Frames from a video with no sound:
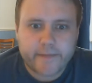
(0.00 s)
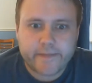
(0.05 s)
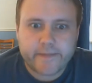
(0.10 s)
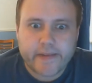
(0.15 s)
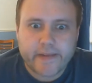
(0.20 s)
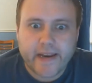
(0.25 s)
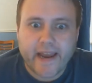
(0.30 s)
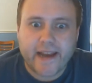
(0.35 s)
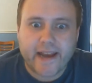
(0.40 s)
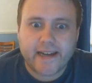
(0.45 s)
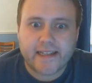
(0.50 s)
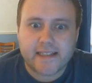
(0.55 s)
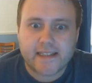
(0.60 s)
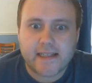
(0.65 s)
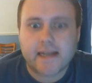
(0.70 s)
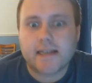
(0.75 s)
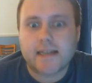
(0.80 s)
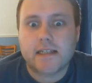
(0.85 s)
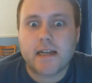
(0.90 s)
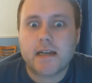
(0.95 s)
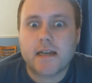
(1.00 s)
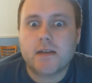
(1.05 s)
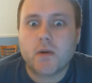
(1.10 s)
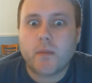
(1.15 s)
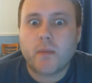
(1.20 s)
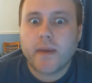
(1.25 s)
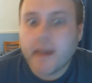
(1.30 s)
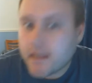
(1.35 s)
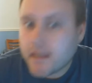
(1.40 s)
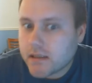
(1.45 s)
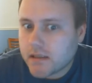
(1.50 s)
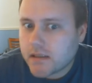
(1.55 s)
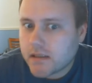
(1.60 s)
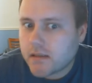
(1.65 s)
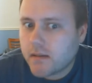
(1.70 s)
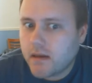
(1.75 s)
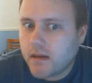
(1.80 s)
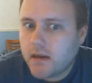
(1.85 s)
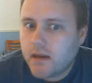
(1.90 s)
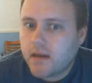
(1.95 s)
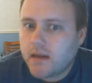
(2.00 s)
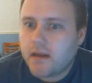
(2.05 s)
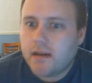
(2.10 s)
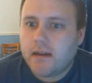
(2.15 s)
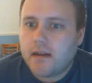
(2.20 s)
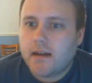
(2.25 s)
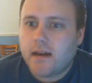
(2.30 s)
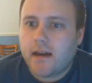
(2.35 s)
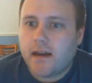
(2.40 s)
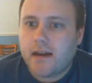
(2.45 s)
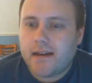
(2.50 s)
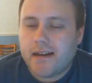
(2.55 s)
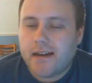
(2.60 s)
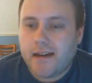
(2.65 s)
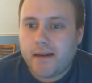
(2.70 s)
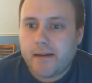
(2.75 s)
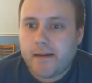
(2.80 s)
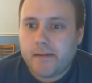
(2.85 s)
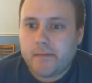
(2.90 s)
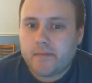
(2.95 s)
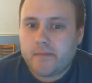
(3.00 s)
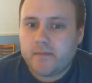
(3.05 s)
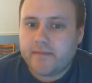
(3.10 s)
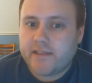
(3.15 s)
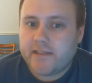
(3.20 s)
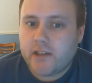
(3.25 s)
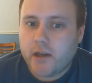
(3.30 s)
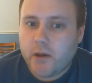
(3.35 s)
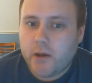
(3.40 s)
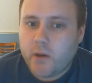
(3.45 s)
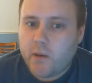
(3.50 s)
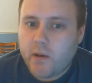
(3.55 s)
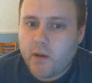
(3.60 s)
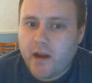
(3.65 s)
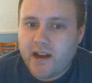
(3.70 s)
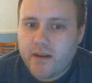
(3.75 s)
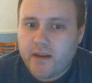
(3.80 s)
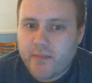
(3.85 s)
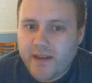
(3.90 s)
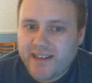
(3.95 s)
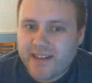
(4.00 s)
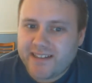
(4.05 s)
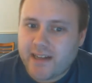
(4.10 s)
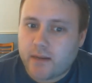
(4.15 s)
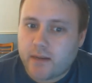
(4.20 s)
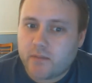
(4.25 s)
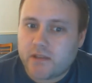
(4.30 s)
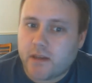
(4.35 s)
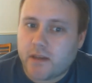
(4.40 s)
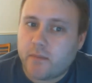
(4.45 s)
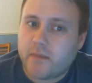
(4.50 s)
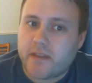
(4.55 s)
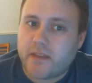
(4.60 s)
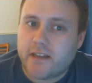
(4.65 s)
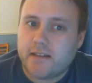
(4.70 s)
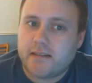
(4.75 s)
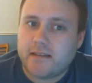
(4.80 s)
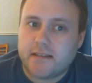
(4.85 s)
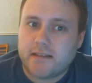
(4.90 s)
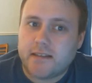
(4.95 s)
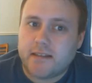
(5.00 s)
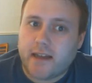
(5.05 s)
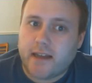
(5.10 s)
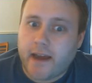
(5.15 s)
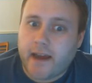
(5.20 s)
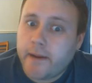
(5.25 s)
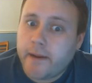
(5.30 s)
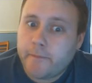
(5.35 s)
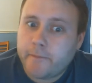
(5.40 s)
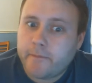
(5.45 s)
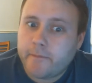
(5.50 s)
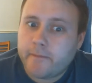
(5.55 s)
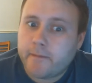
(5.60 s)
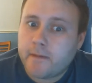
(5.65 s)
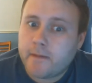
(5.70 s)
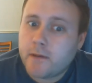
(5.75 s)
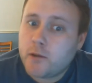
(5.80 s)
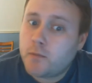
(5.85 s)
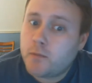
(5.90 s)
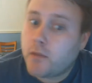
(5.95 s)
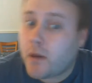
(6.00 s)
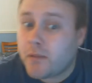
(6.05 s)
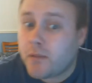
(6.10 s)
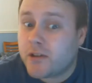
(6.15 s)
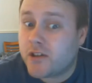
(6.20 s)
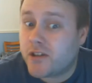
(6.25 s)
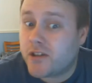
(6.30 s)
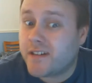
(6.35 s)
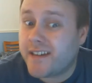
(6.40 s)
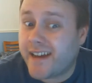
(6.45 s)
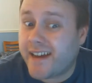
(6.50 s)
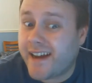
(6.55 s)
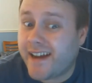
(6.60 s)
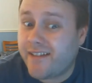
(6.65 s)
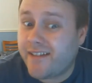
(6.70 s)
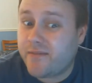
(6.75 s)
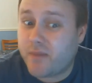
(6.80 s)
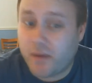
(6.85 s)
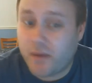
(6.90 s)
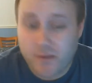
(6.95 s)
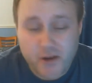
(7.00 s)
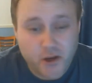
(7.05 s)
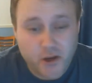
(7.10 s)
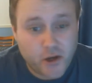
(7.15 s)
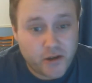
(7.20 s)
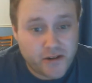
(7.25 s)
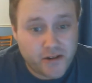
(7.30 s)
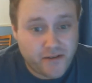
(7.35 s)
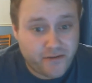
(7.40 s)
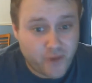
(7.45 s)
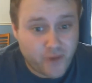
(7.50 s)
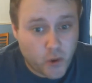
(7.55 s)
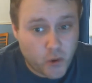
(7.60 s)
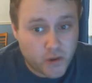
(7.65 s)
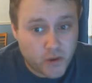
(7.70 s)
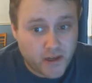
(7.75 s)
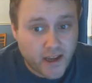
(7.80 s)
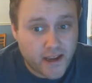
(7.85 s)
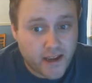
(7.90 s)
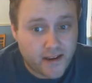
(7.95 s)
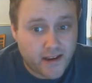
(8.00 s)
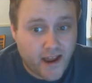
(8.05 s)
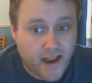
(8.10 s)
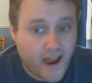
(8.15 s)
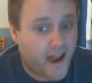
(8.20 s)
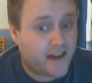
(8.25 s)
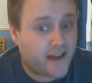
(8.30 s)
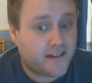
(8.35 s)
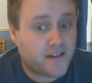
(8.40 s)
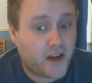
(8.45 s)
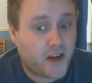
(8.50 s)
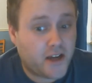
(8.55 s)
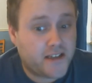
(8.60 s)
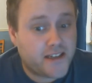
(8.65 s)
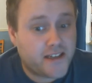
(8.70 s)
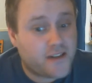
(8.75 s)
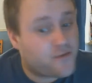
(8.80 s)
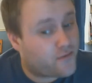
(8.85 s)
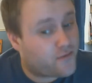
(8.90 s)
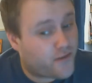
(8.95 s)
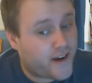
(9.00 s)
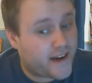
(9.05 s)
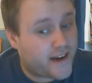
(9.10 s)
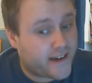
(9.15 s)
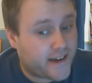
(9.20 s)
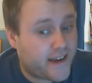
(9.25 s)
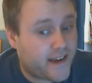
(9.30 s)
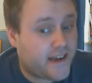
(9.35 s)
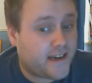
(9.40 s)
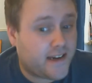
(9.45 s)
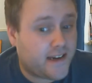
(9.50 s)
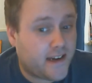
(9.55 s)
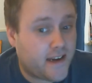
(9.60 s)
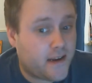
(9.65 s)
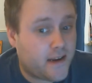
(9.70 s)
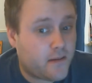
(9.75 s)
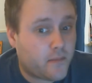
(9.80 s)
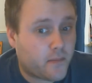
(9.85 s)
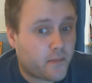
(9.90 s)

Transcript: ladies and gentlebeans. Um, so I picked up something today. Probably shouldn't have, probably couldn't afford it, and I didn't really need it,